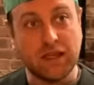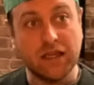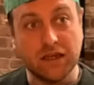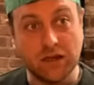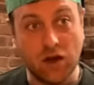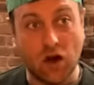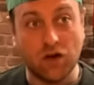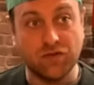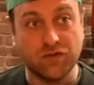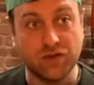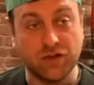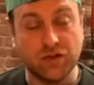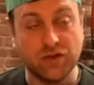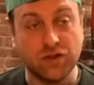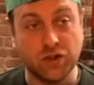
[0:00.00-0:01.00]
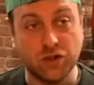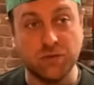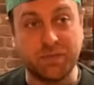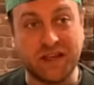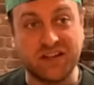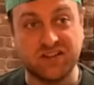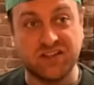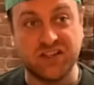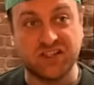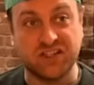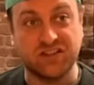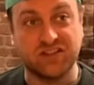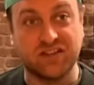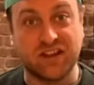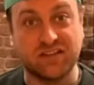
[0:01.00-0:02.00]
In a lot of European
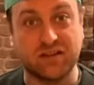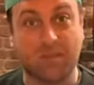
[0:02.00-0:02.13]
traditions, there's